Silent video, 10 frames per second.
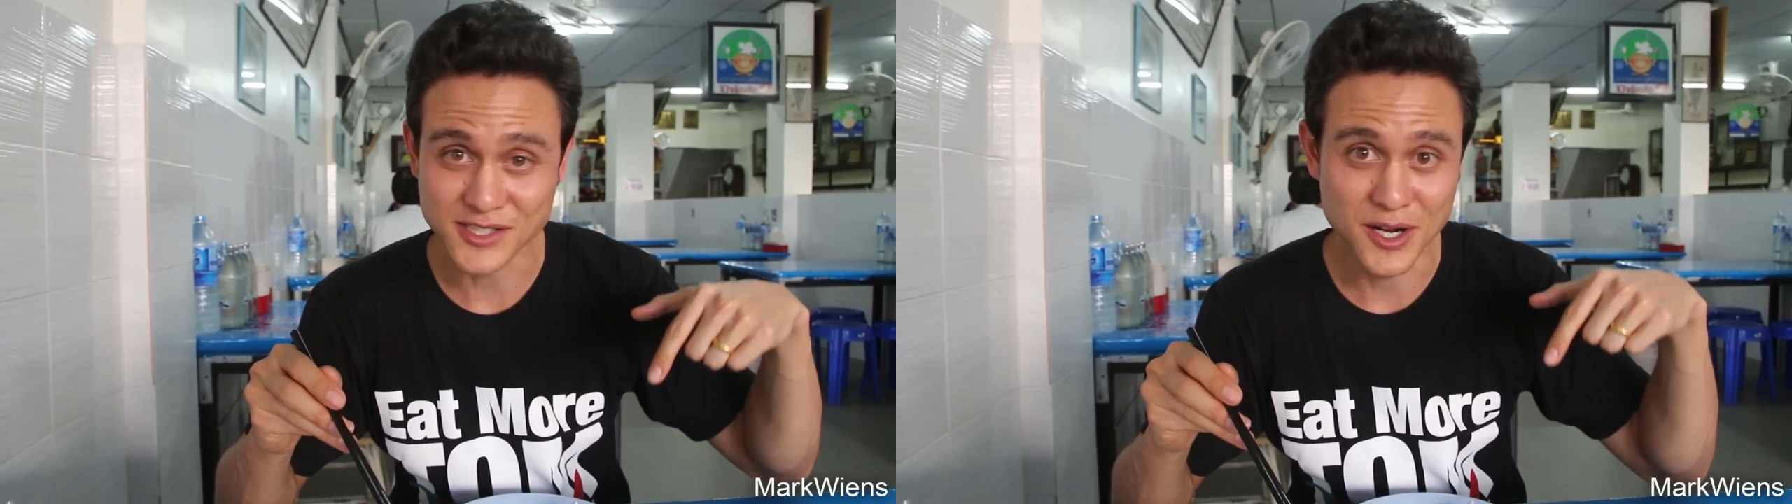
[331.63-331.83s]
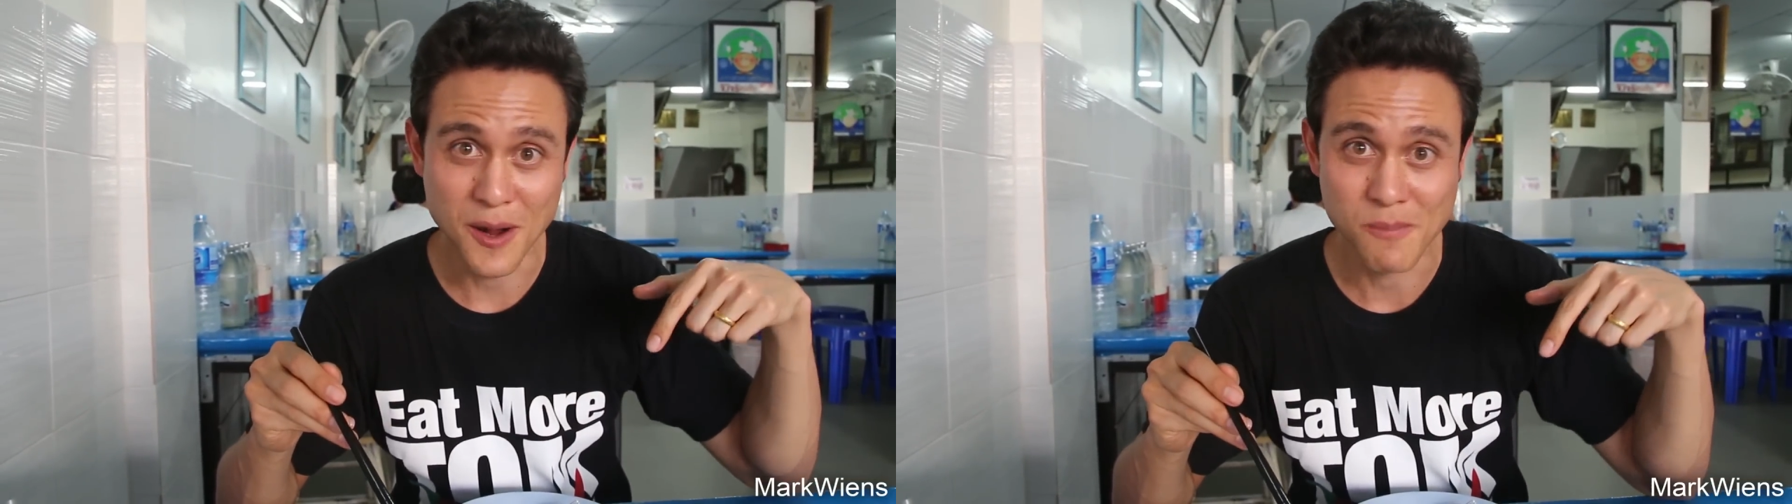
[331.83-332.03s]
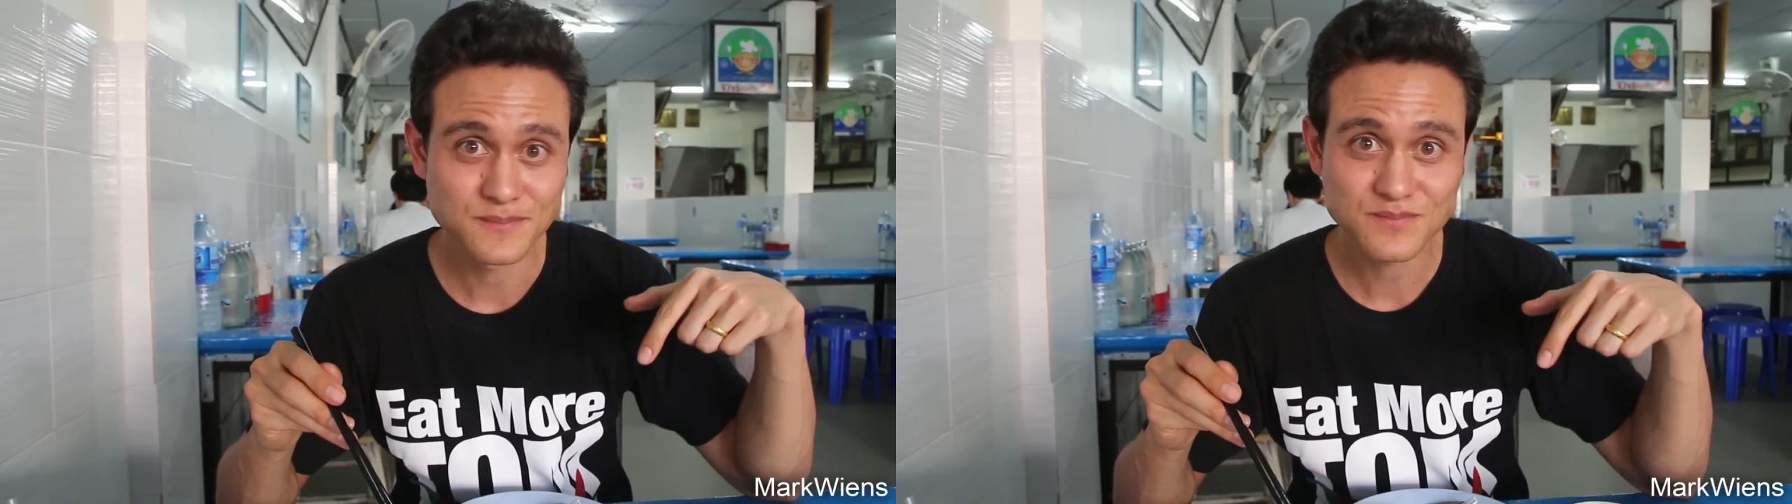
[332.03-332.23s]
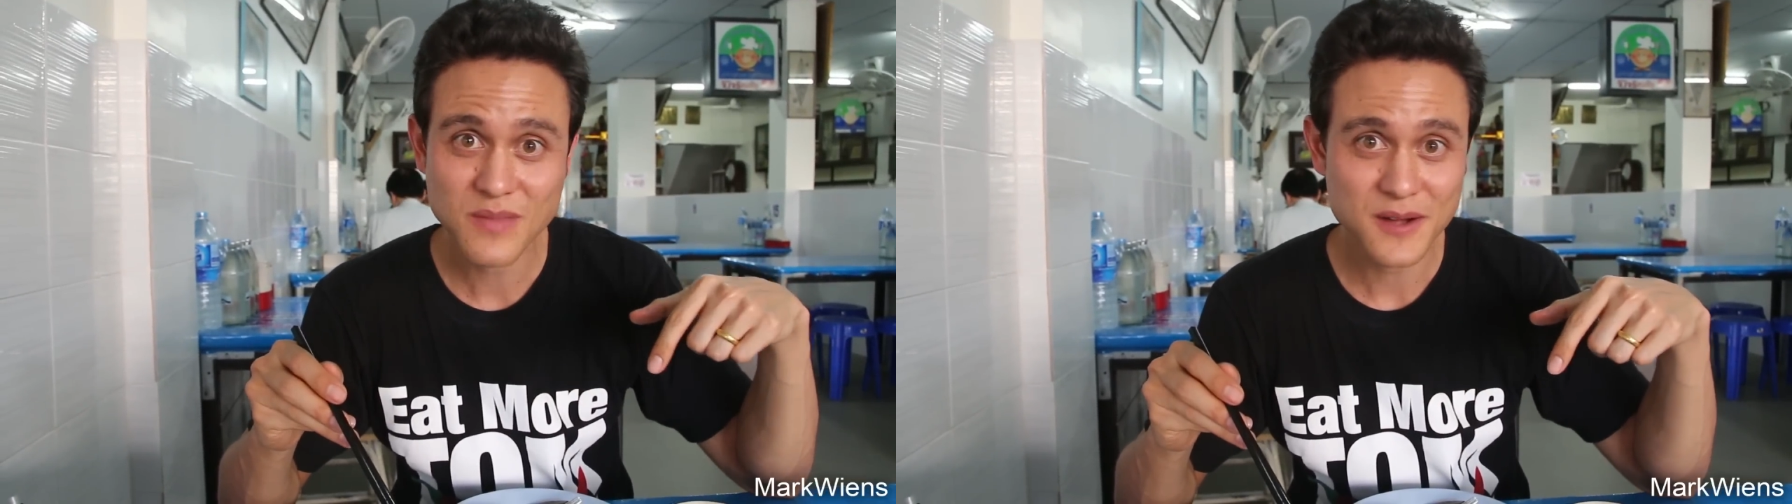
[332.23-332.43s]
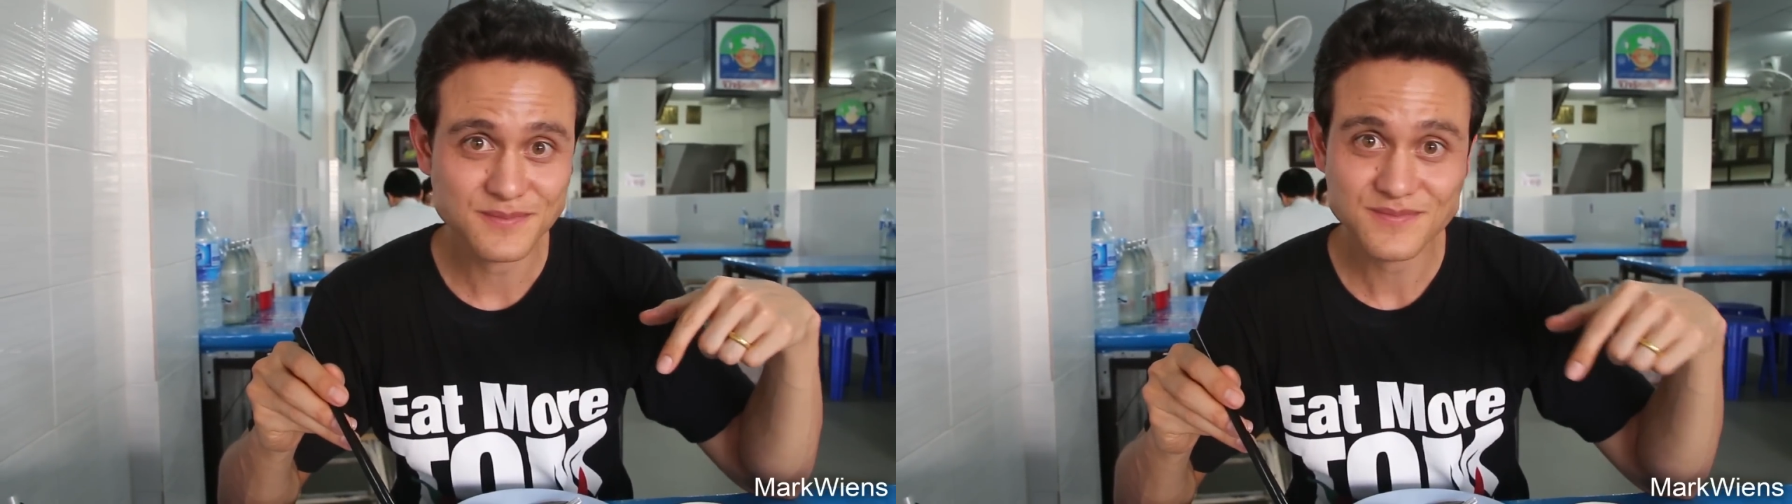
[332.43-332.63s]

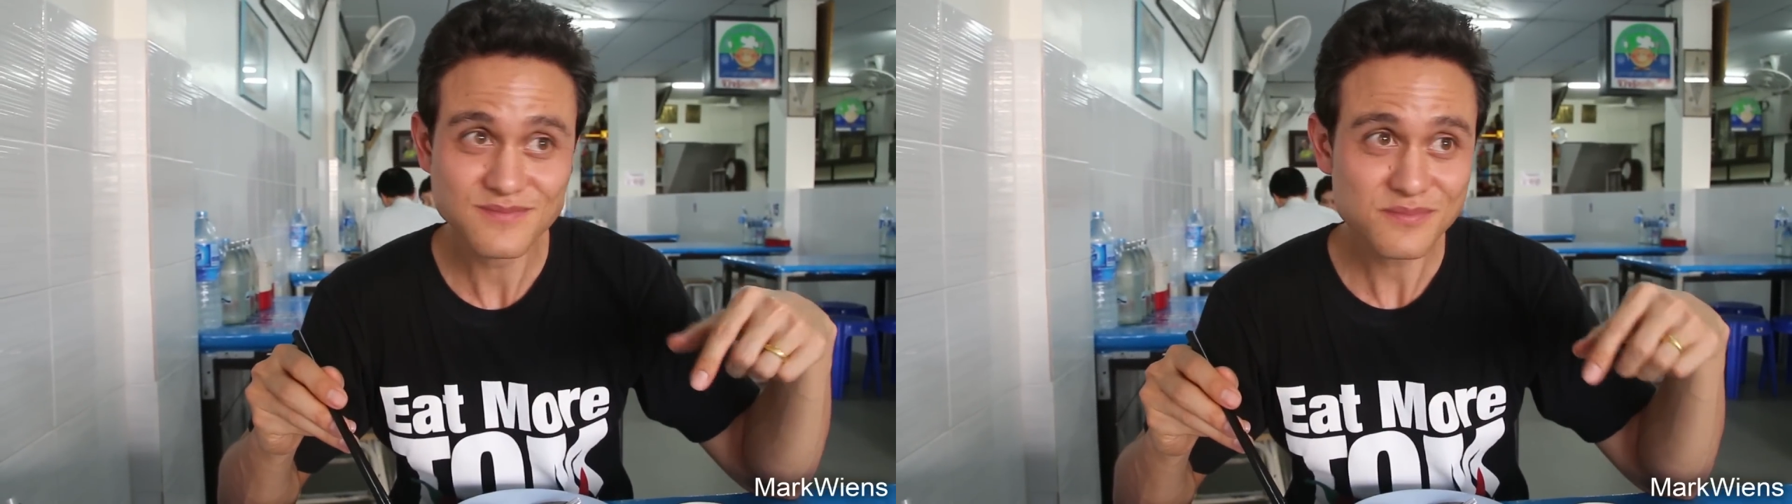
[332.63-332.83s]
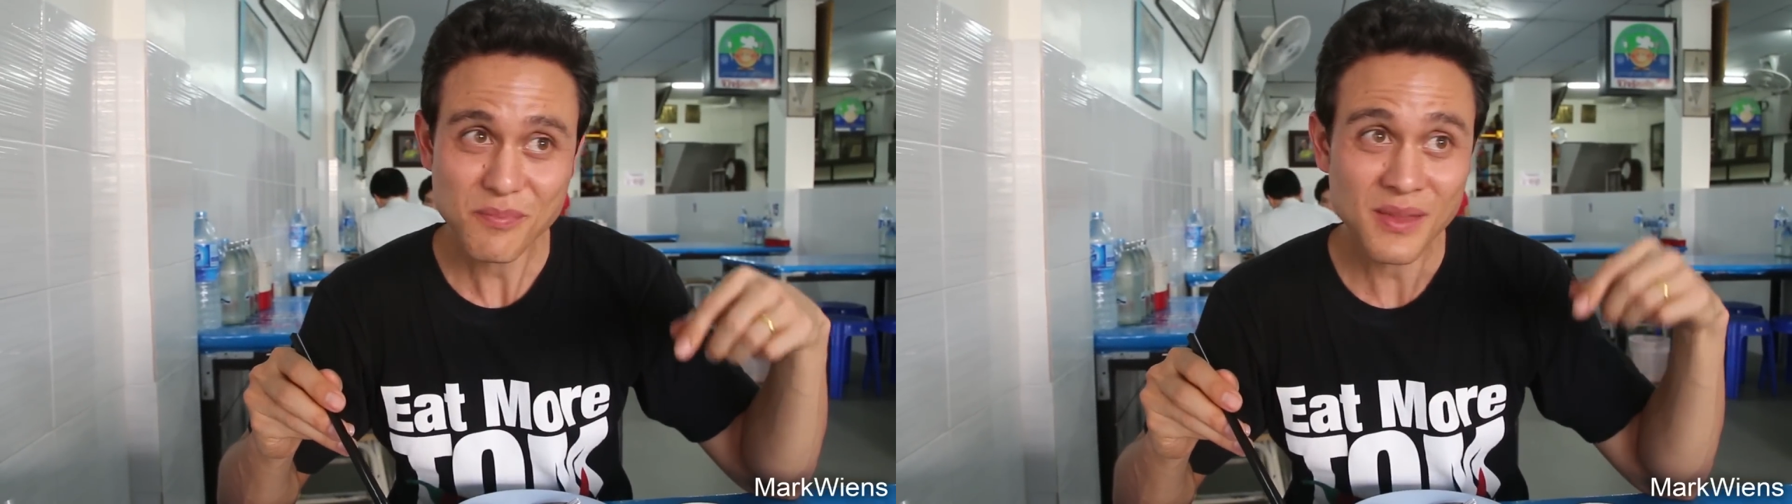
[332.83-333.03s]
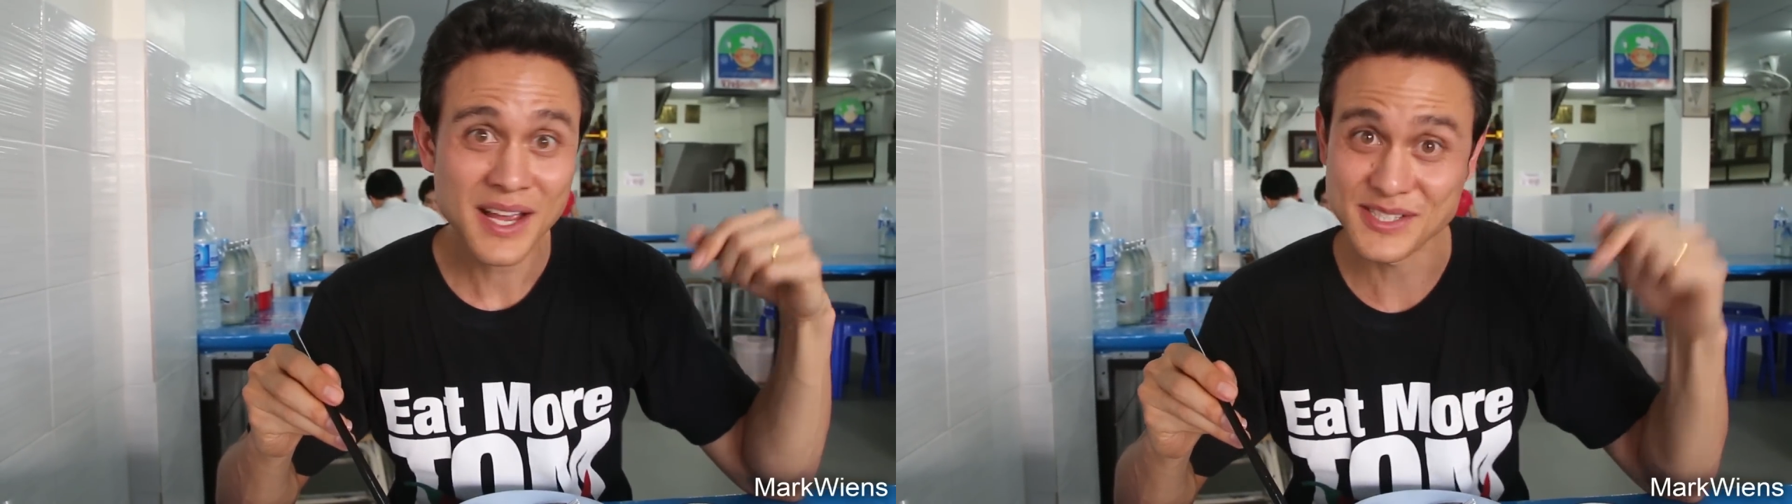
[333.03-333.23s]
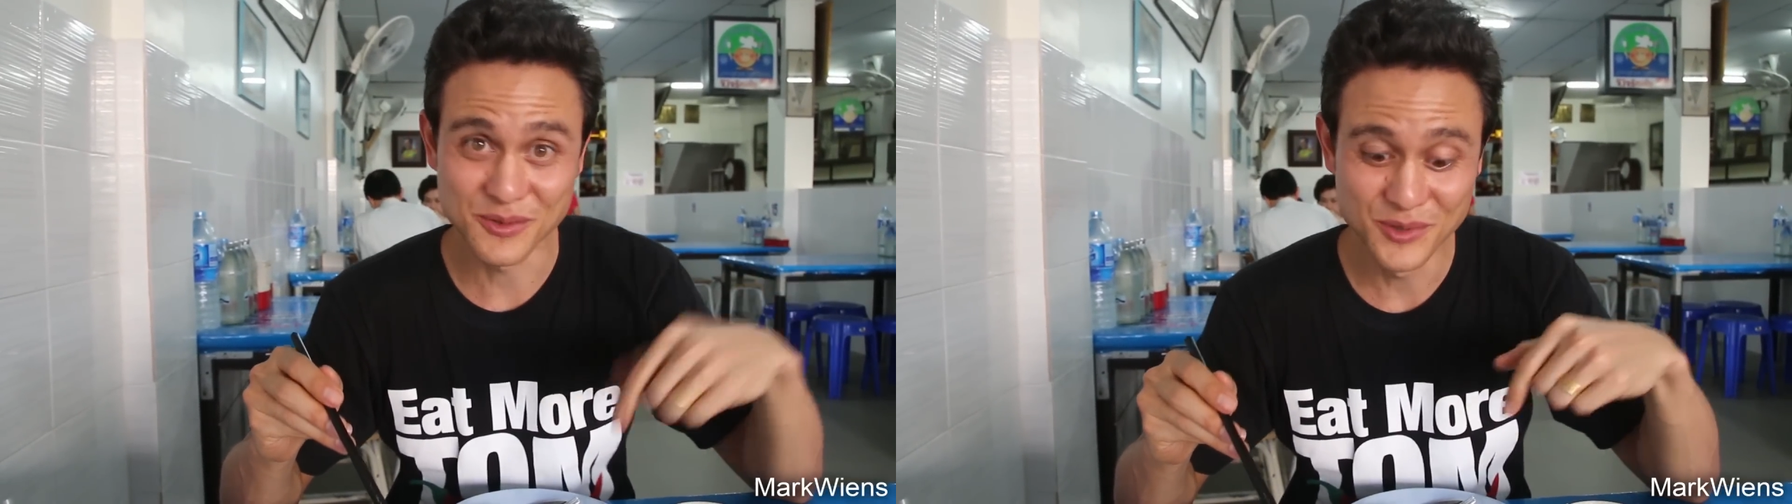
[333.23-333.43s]
a